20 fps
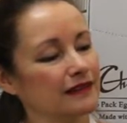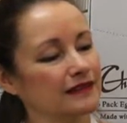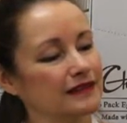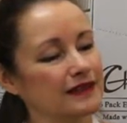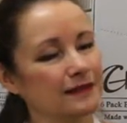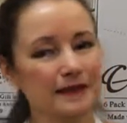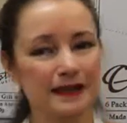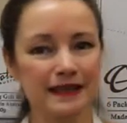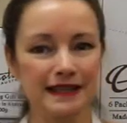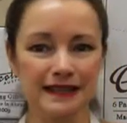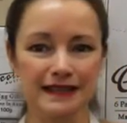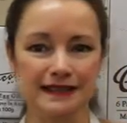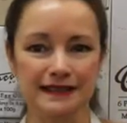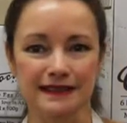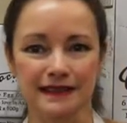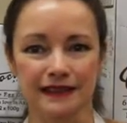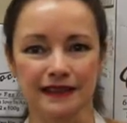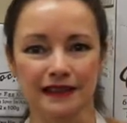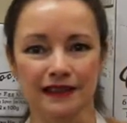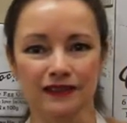to me, it's
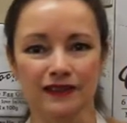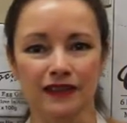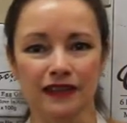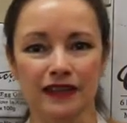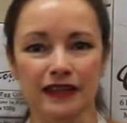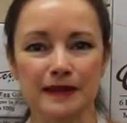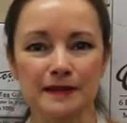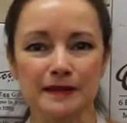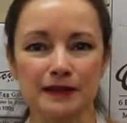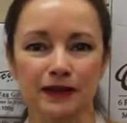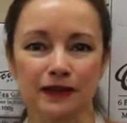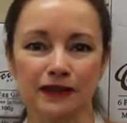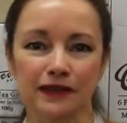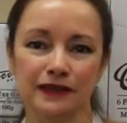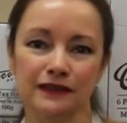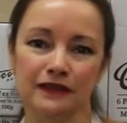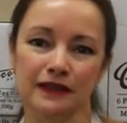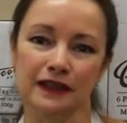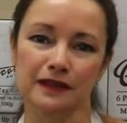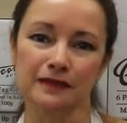the gift that keeps on
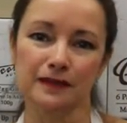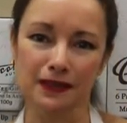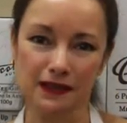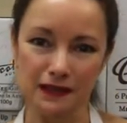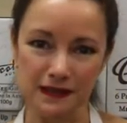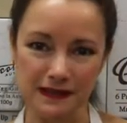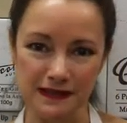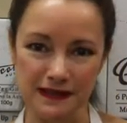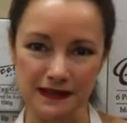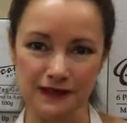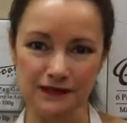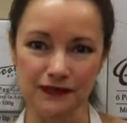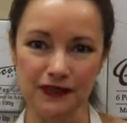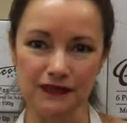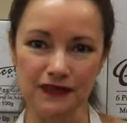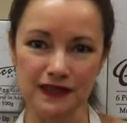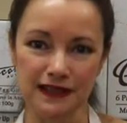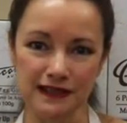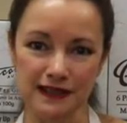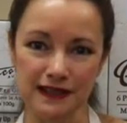giving because
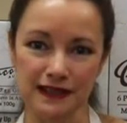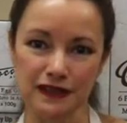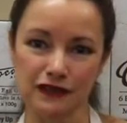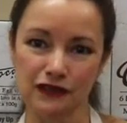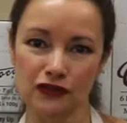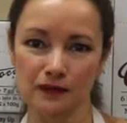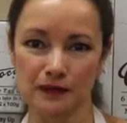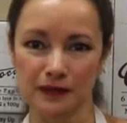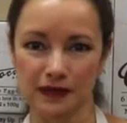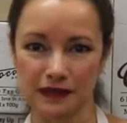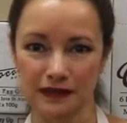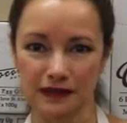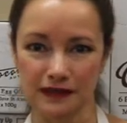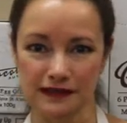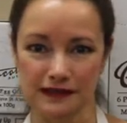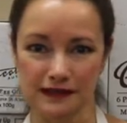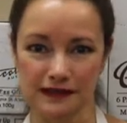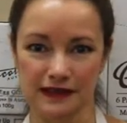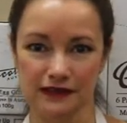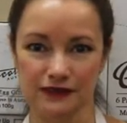50 cents from
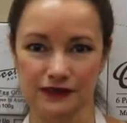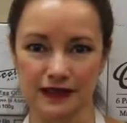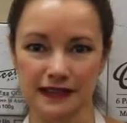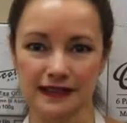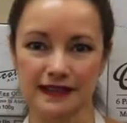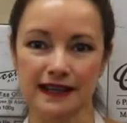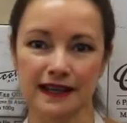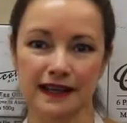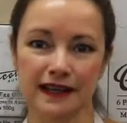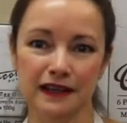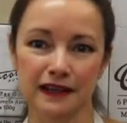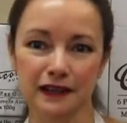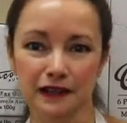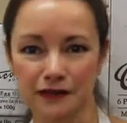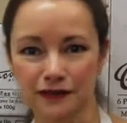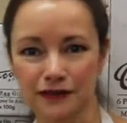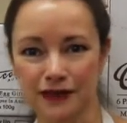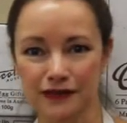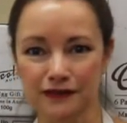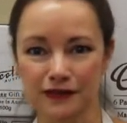every sale
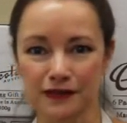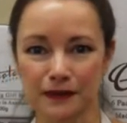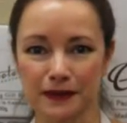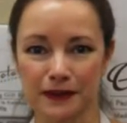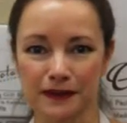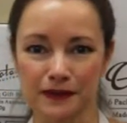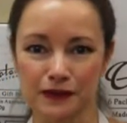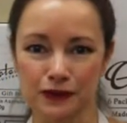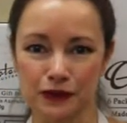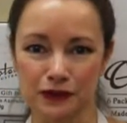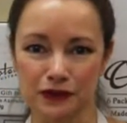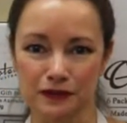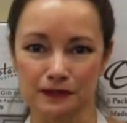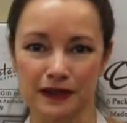of every one of the Dr.